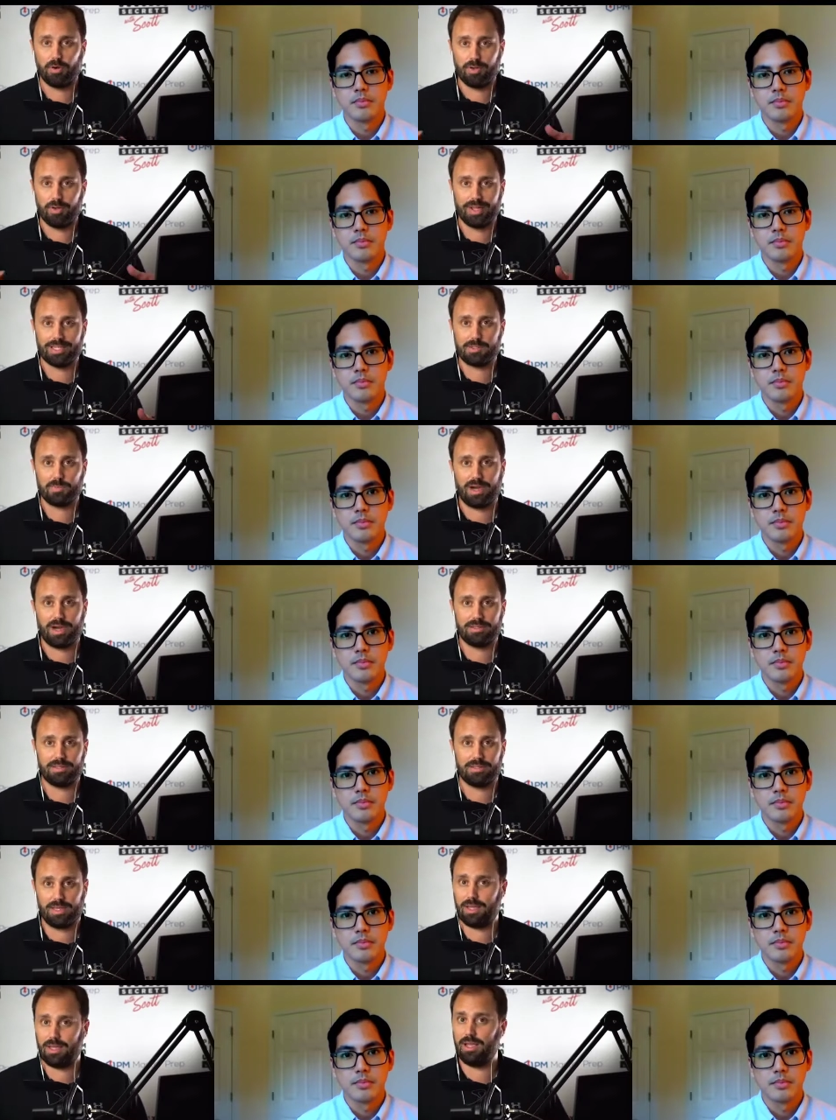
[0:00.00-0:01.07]
Speaker 1: in that spot that say
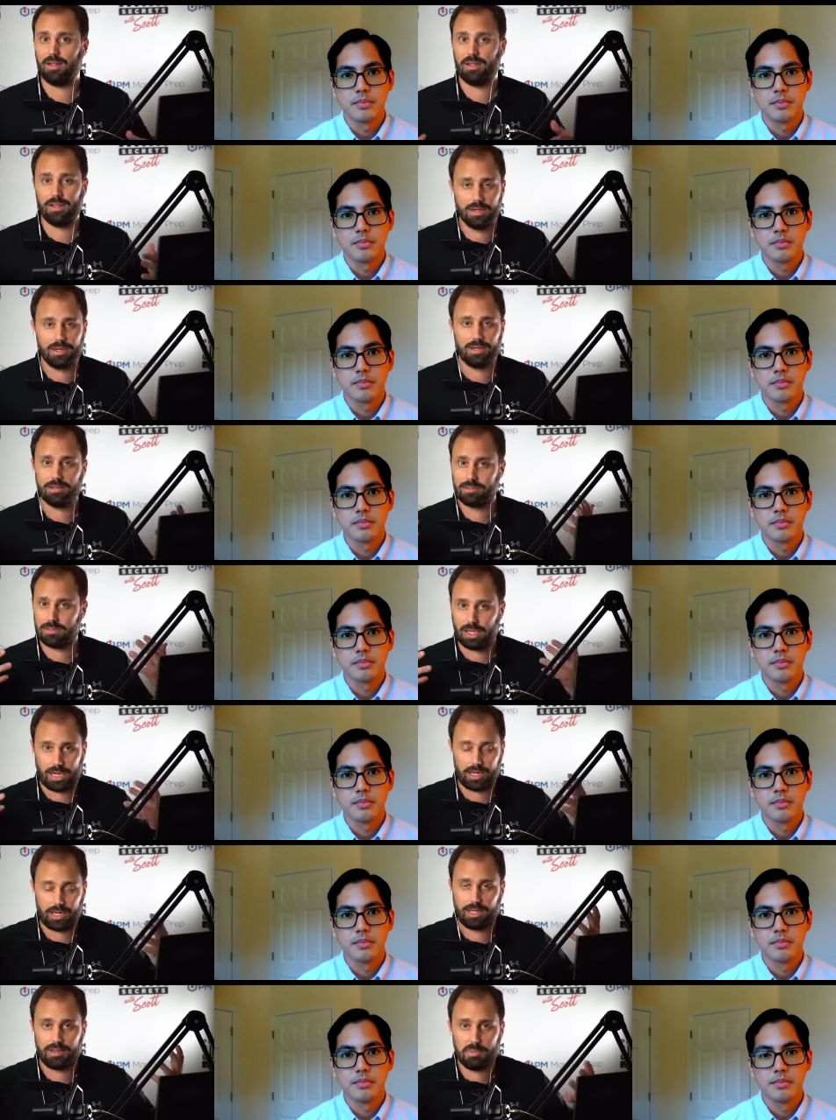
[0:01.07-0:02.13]
hey lyndon is kind of
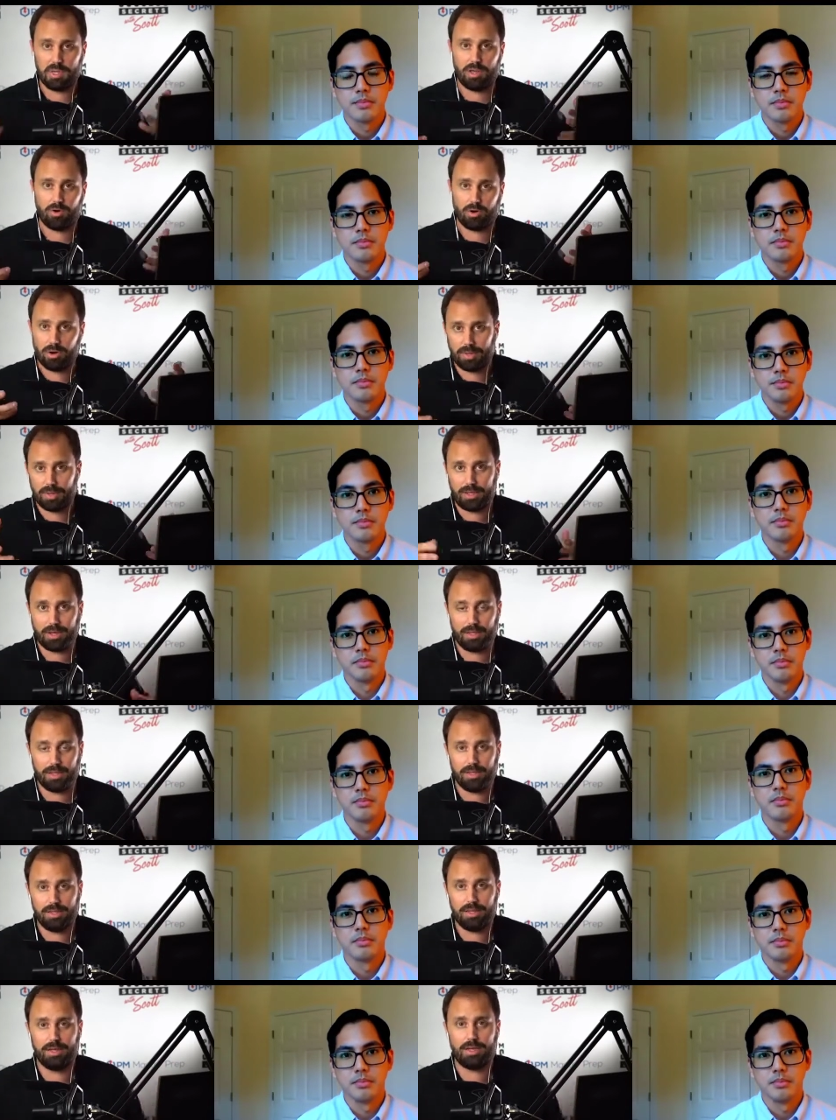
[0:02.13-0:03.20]
like me or i'm like kind of like
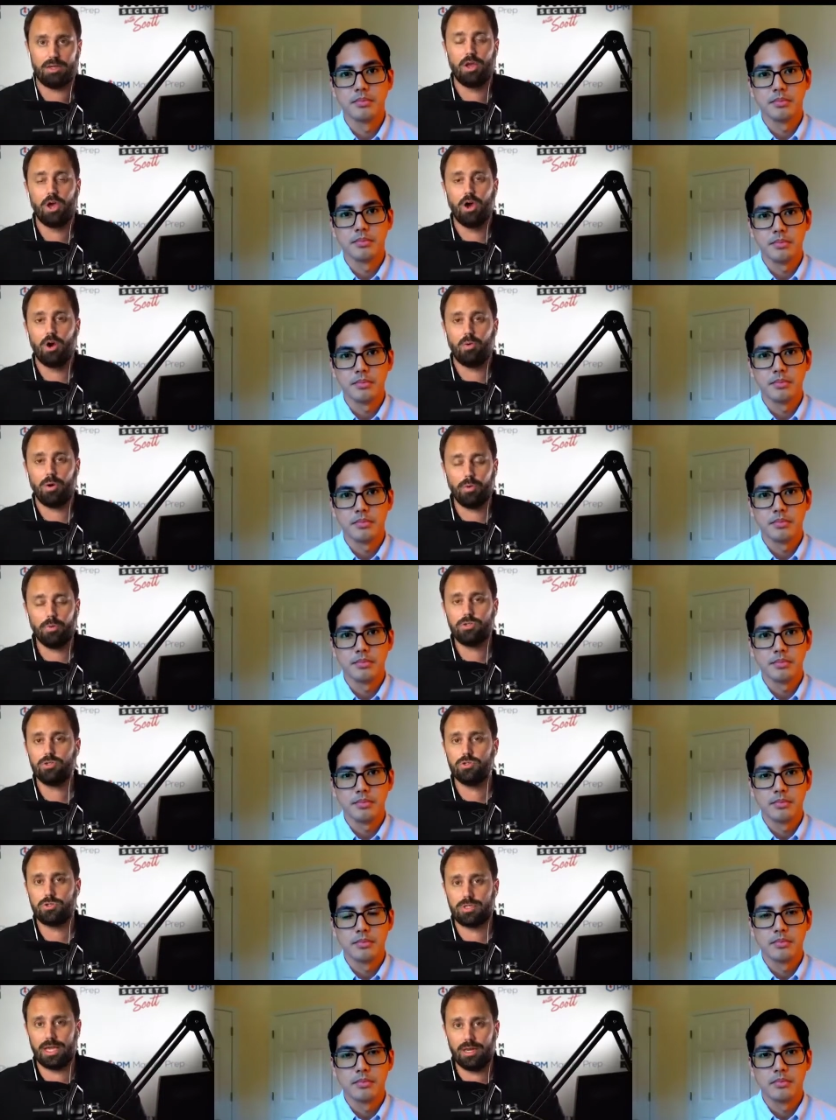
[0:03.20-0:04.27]
lyndon what would you
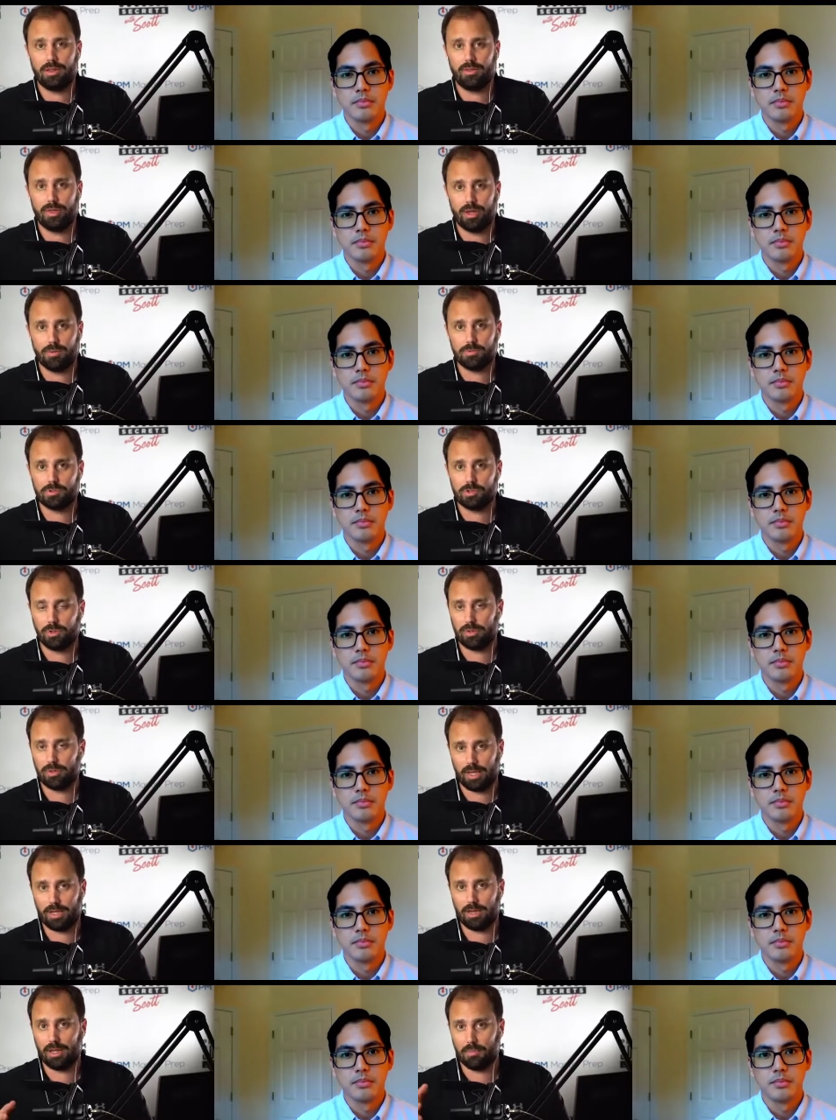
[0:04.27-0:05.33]
say to them so that they
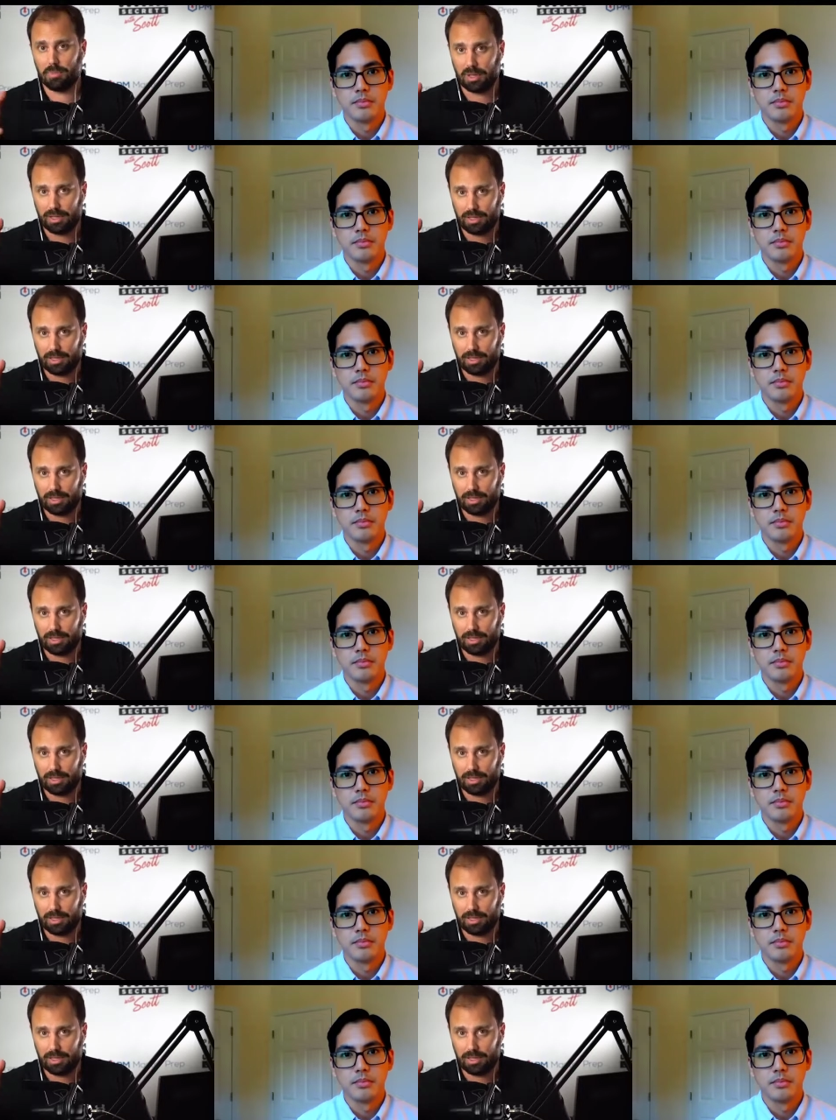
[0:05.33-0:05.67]
end up like